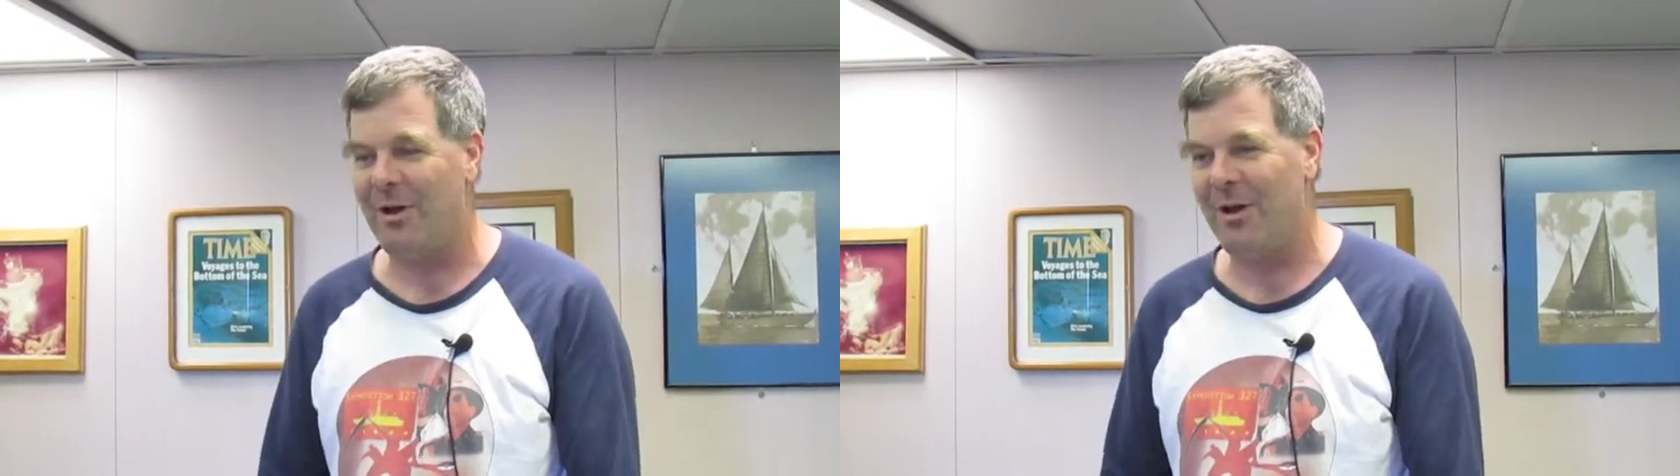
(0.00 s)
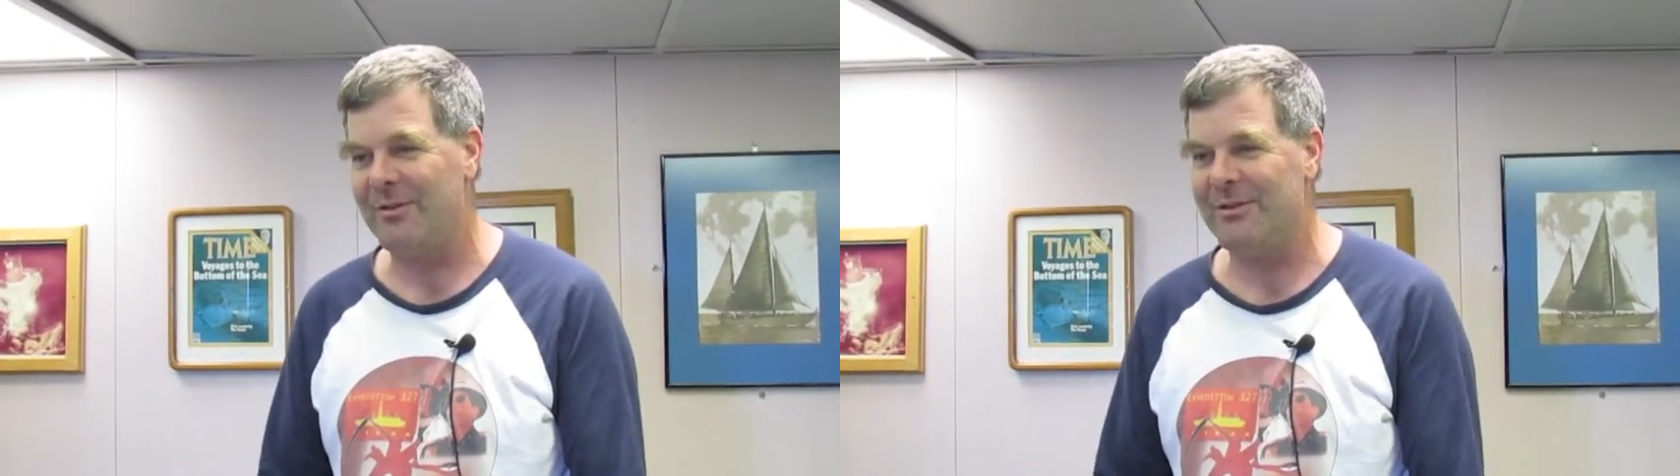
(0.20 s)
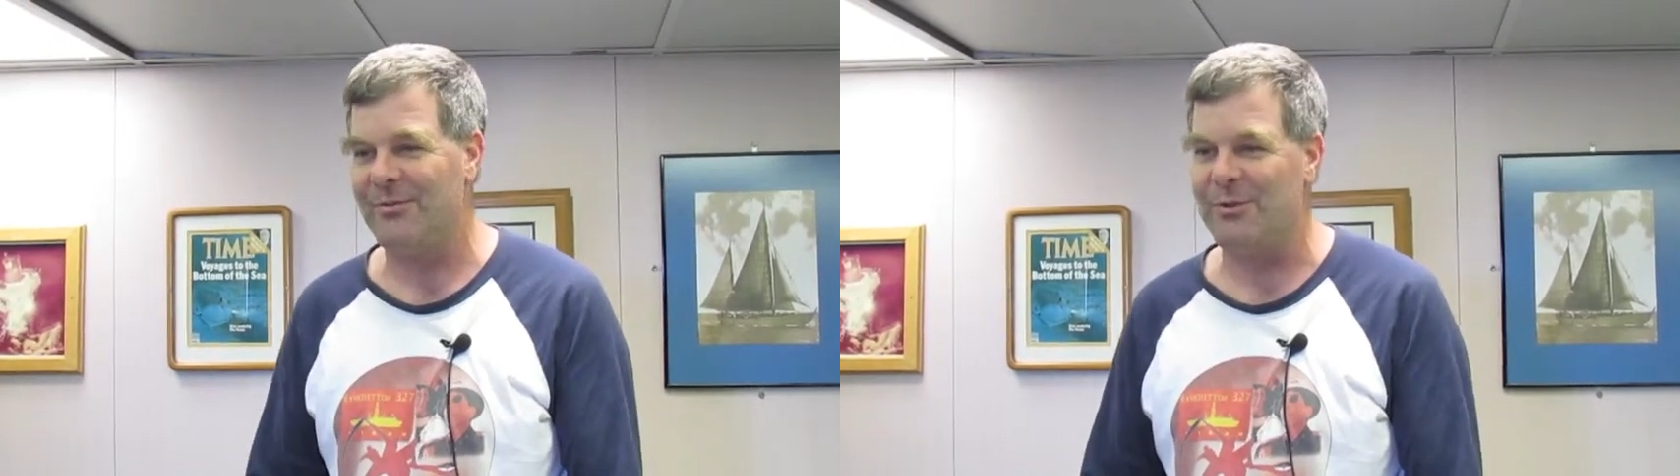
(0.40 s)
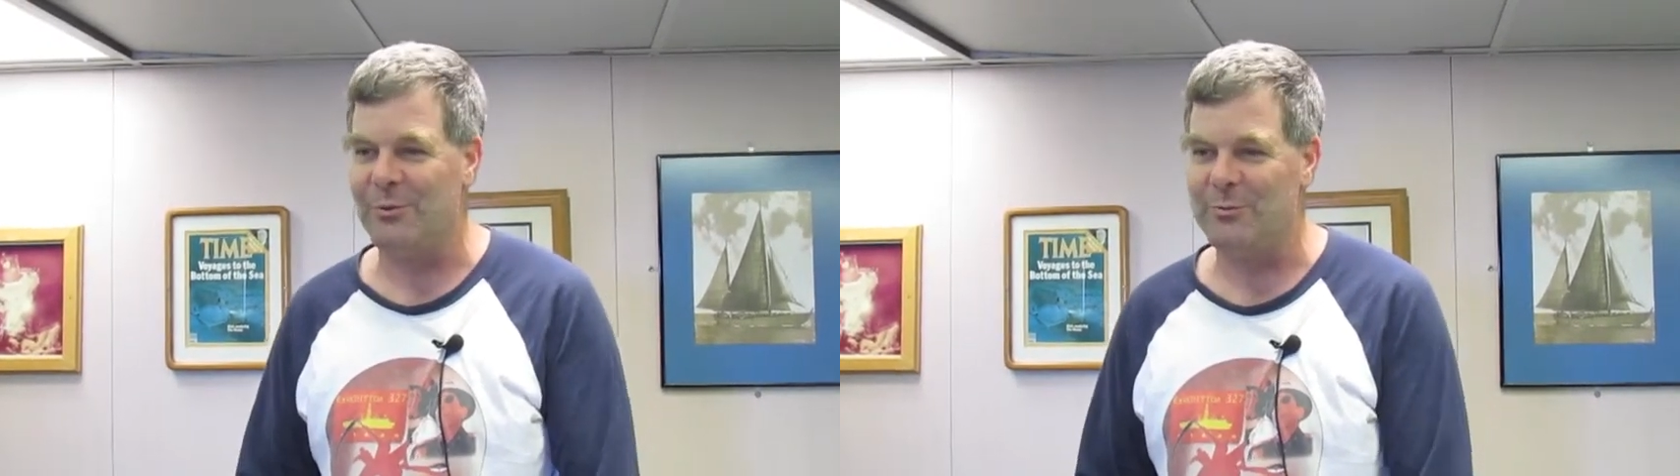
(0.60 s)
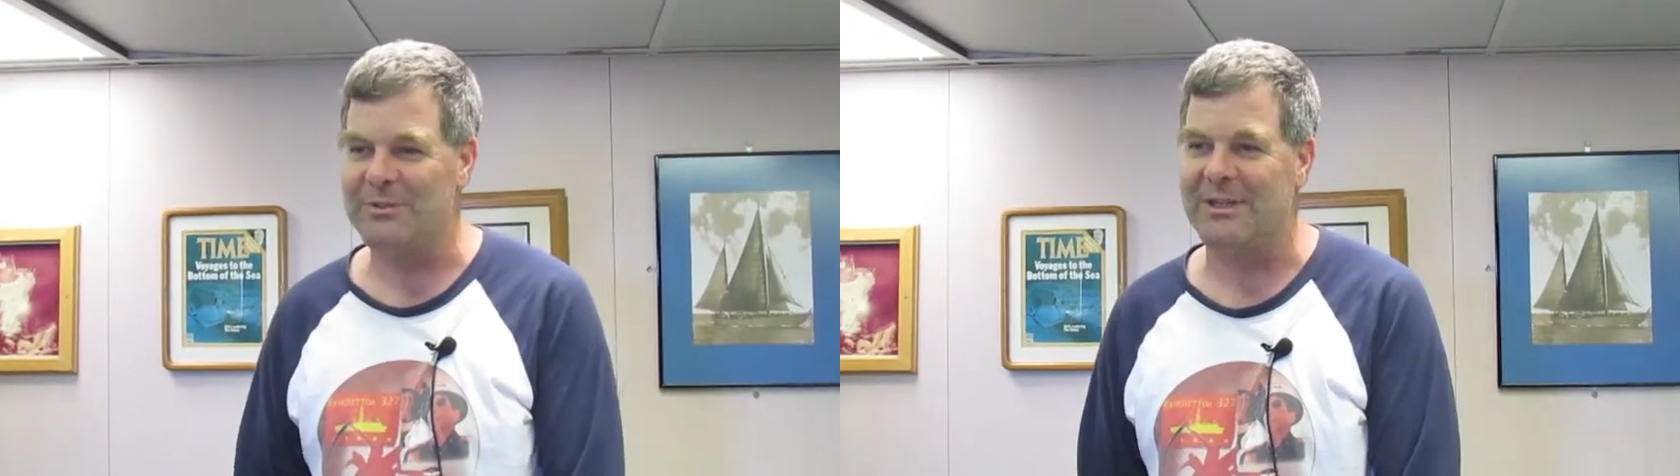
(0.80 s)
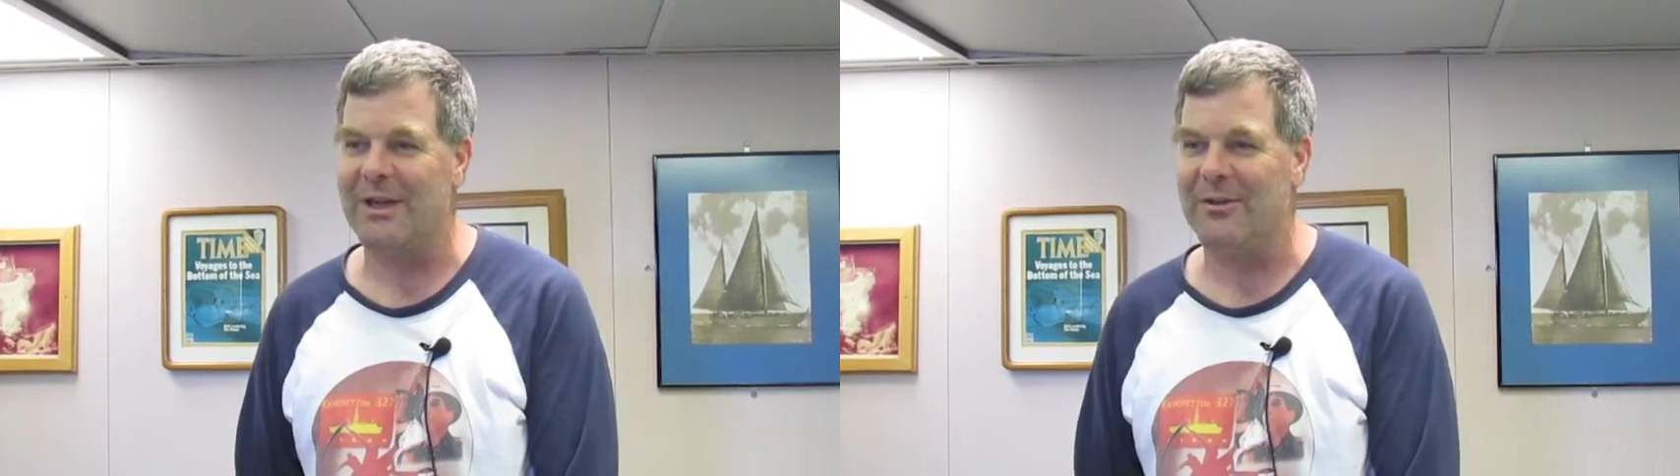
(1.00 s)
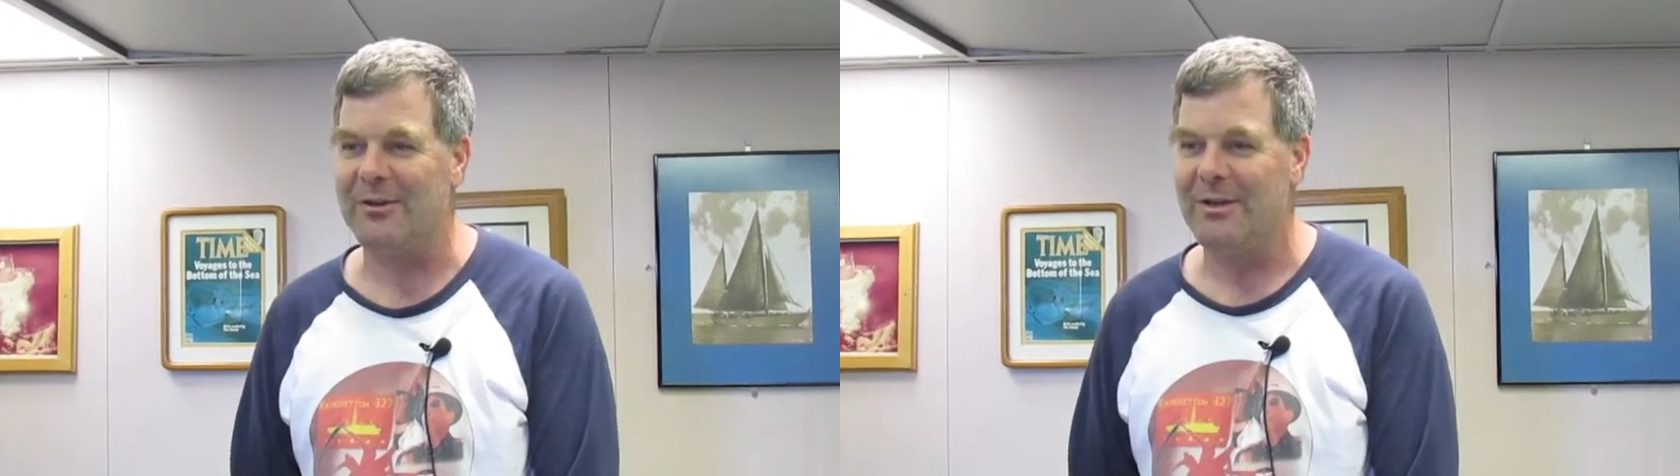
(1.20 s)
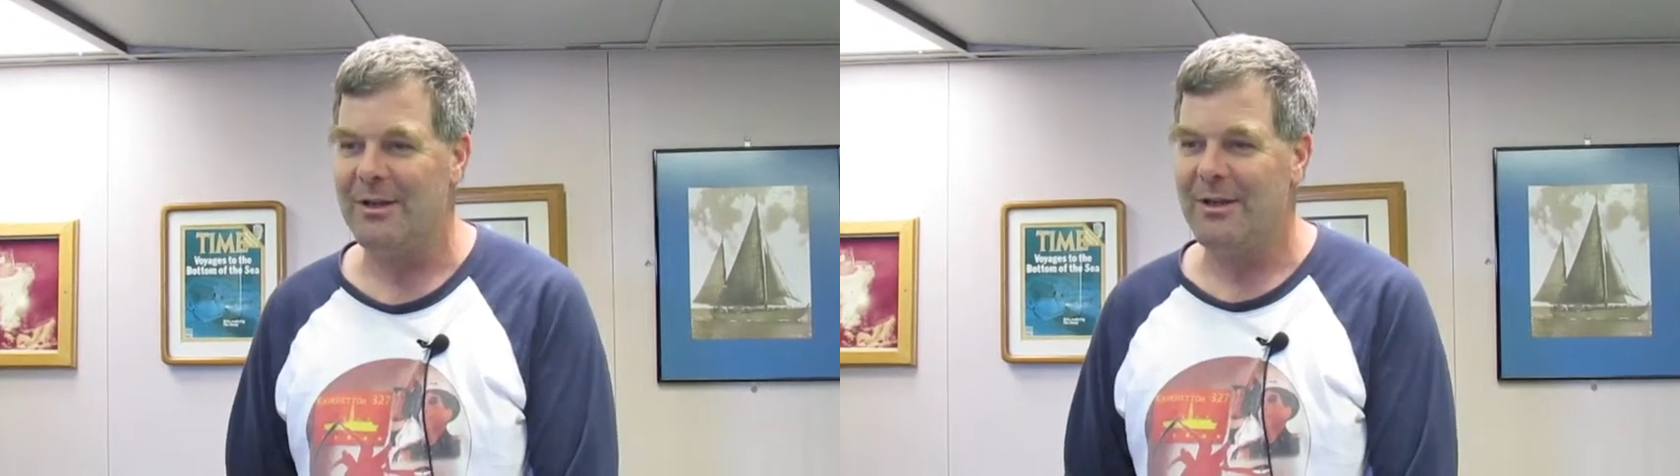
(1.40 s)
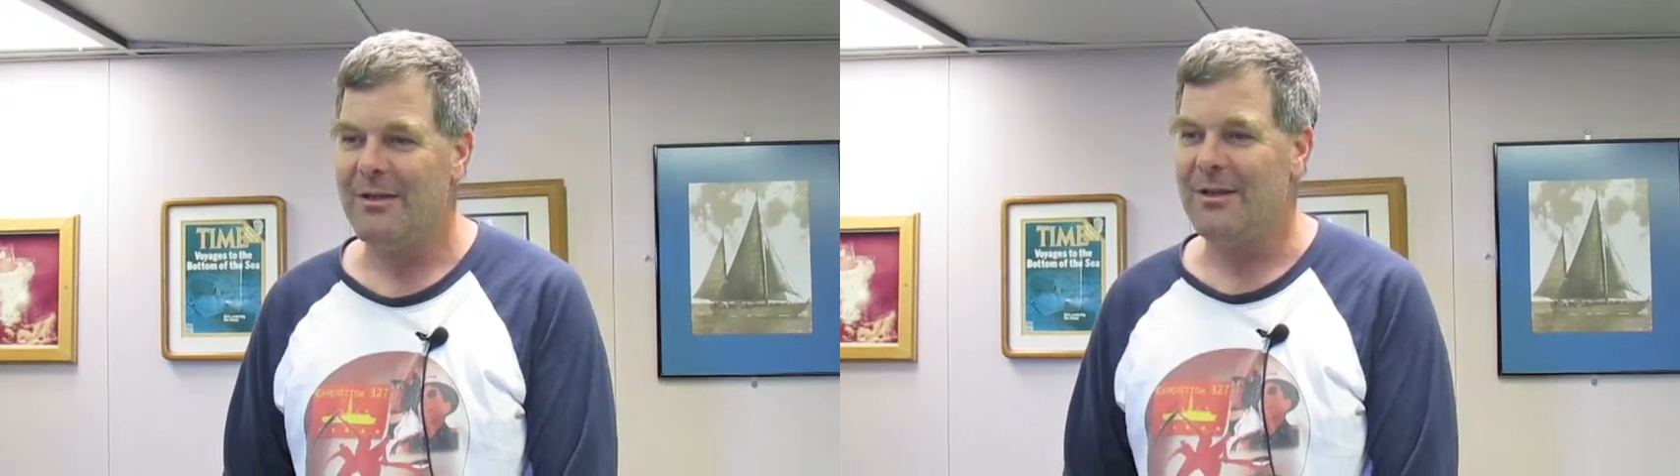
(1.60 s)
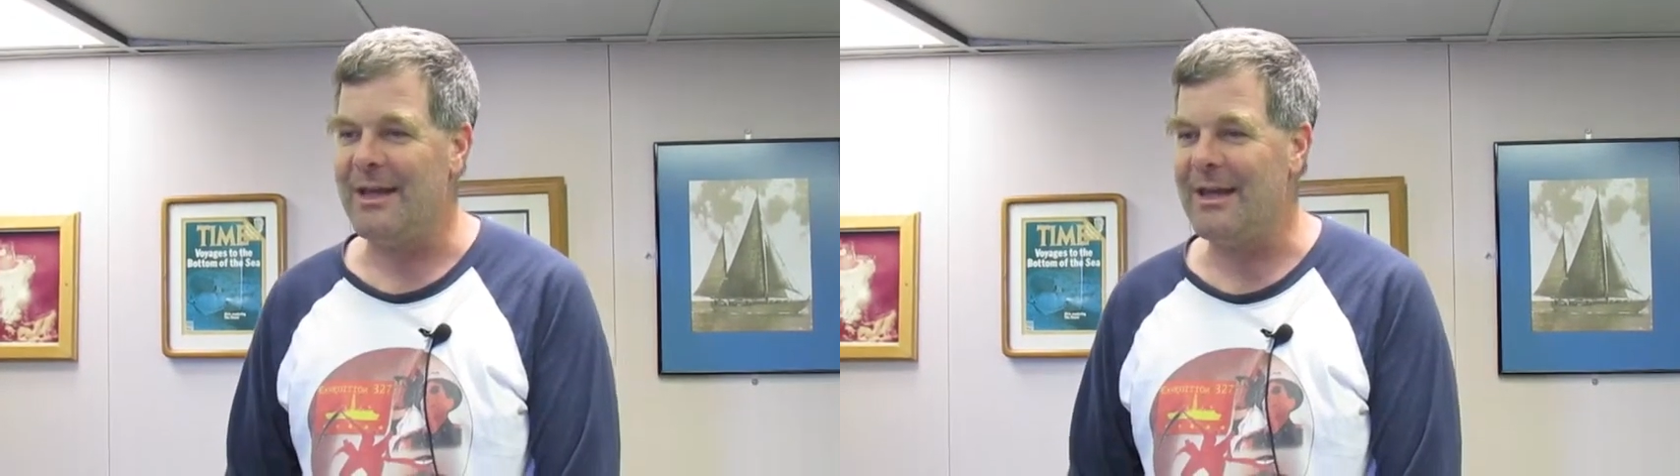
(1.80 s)
all the different groups together
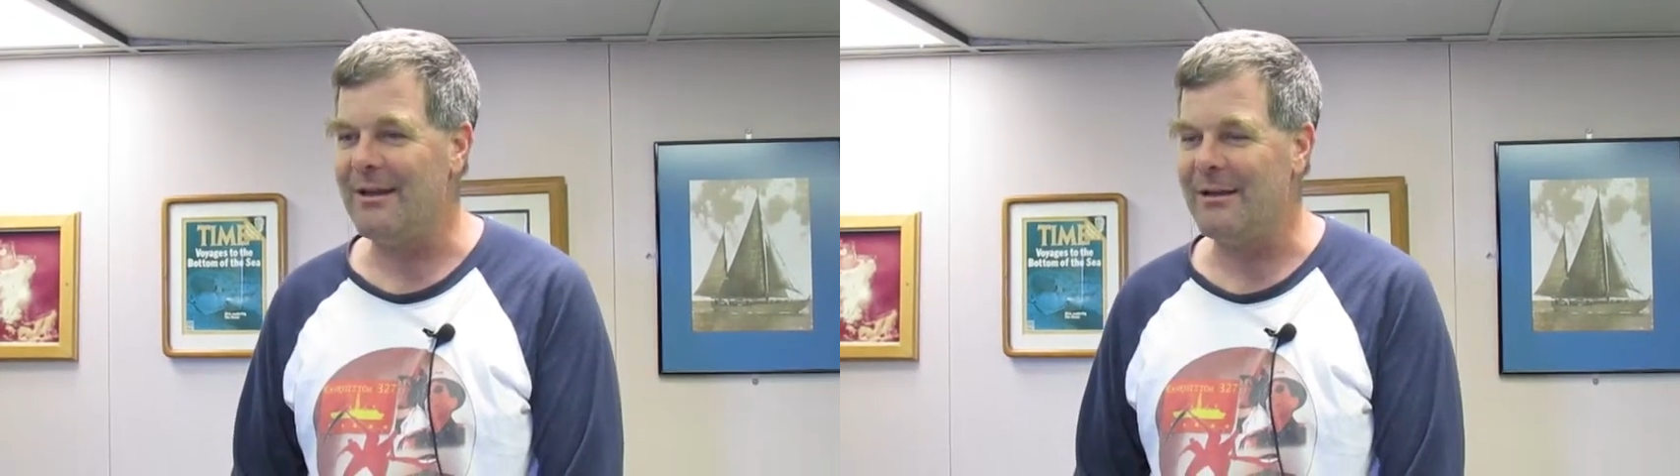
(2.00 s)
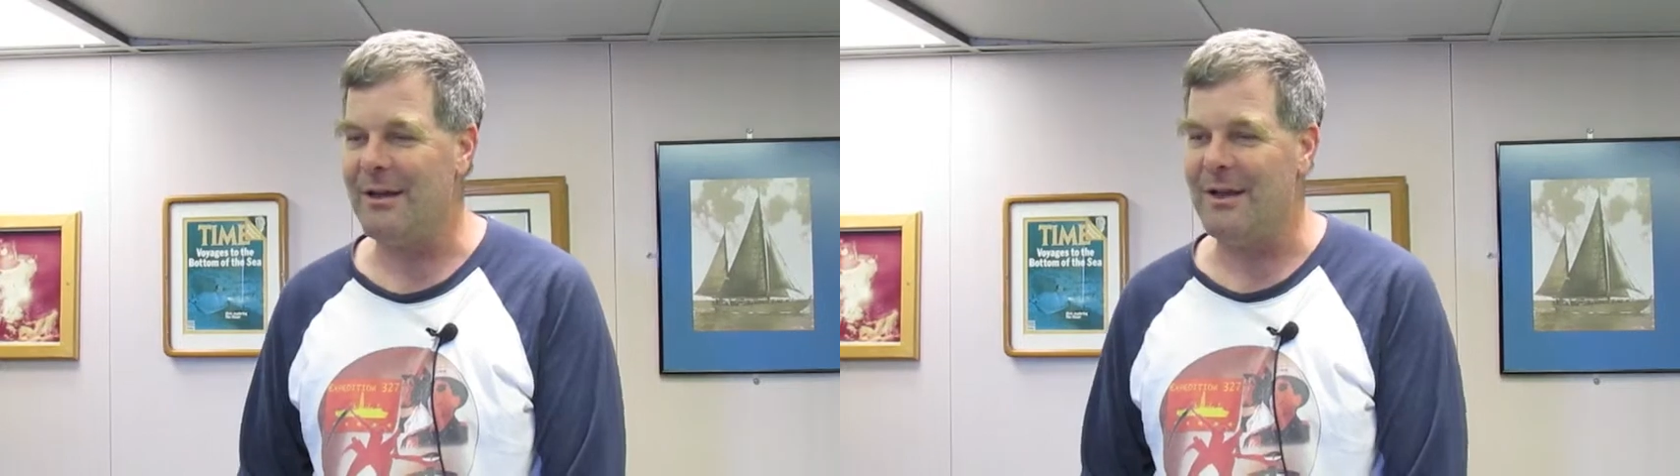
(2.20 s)
and